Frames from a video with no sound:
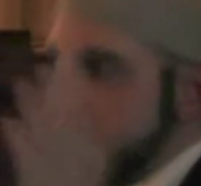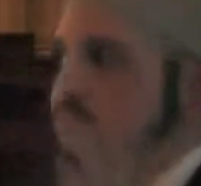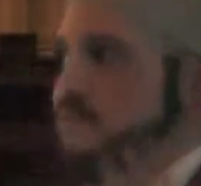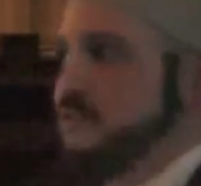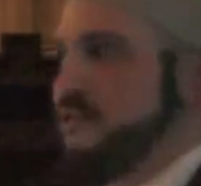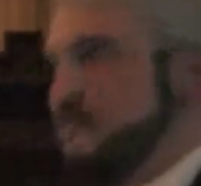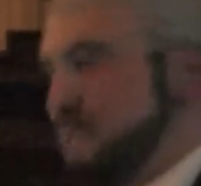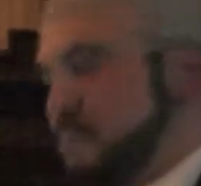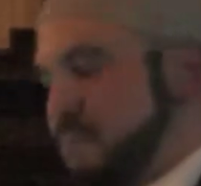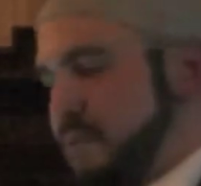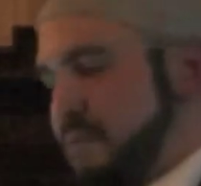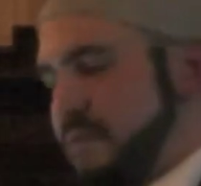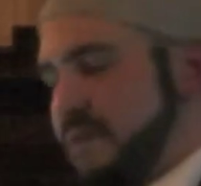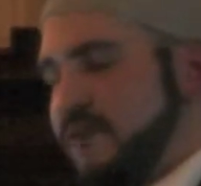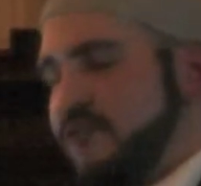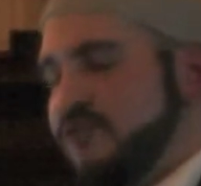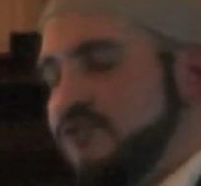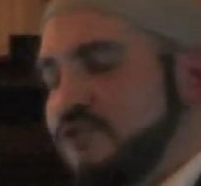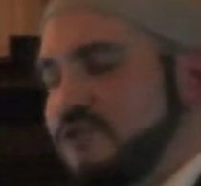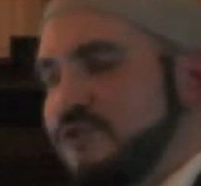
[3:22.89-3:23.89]
presumably
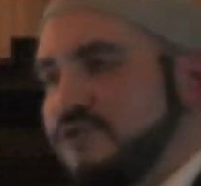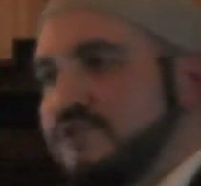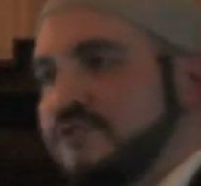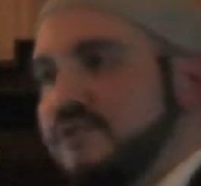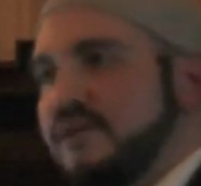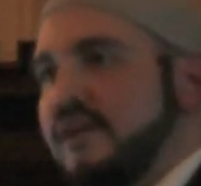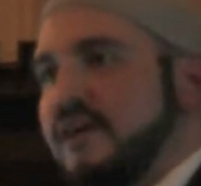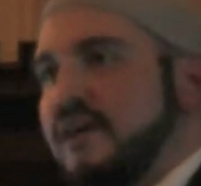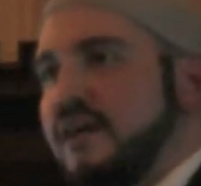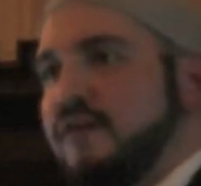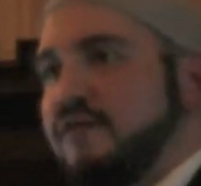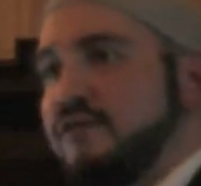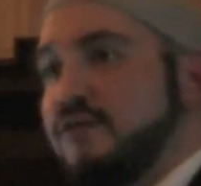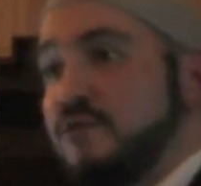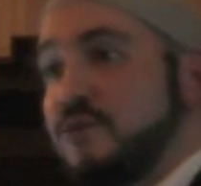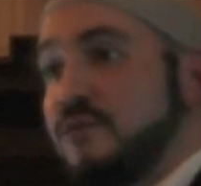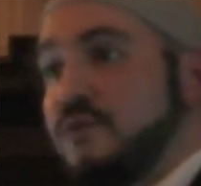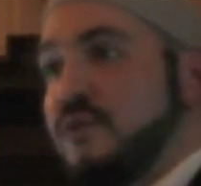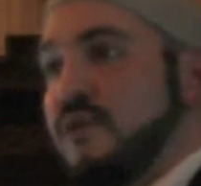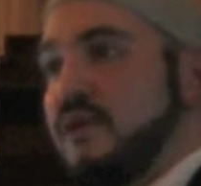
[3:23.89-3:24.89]
male students, if
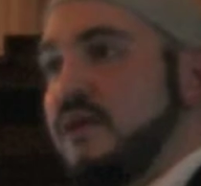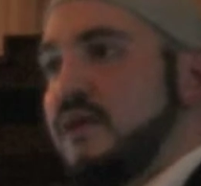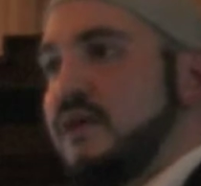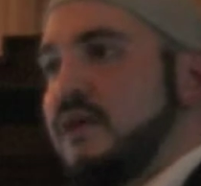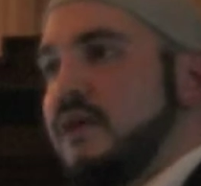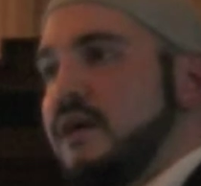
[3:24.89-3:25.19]
you